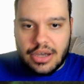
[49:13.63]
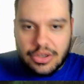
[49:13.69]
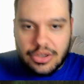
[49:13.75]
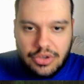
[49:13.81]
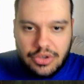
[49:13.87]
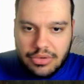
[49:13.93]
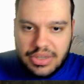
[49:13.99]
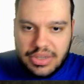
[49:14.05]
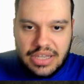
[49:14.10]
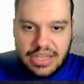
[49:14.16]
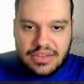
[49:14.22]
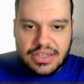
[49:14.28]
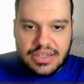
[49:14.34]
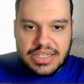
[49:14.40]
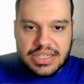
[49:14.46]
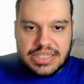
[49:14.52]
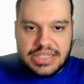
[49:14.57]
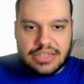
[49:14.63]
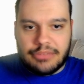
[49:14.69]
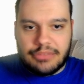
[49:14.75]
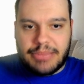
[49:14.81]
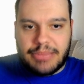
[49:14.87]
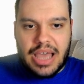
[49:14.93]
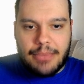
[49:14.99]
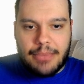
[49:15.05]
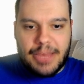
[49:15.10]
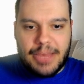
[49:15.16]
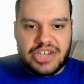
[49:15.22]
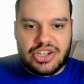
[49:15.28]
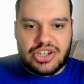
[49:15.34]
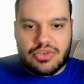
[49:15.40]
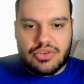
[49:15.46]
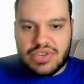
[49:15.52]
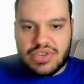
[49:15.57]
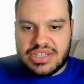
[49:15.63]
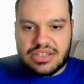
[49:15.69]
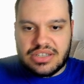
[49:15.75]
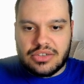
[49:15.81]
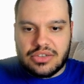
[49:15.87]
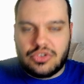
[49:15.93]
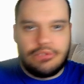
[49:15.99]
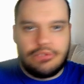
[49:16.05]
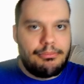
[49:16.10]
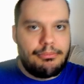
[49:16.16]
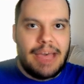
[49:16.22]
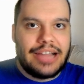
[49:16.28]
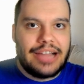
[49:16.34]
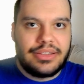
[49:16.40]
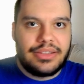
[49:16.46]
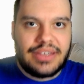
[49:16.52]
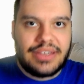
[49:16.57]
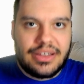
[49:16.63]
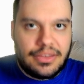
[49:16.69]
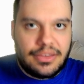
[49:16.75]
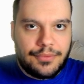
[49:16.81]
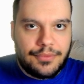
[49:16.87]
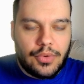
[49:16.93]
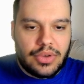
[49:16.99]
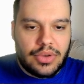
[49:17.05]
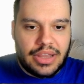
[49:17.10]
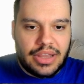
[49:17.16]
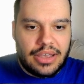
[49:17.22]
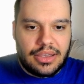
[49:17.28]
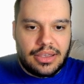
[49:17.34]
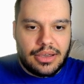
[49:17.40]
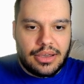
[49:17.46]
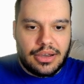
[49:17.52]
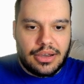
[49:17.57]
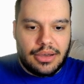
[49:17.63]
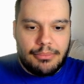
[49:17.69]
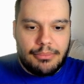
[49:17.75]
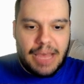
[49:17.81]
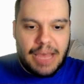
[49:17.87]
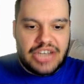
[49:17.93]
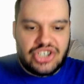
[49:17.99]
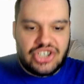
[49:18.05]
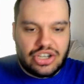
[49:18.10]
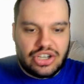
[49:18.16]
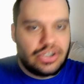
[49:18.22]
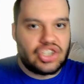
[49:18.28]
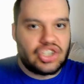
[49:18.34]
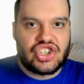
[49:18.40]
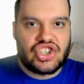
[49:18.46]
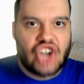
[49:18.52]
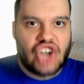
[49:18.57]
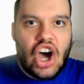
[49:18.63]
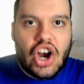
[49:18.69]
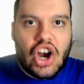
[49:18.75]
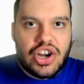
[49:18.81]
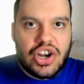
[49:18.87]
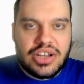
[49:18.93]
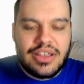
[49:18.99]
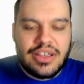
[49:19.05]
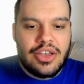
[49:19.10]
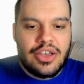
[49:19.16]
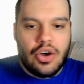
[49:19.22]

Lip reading: you'll need the Sealed Black Magic Crystal to melt it for like magical shard,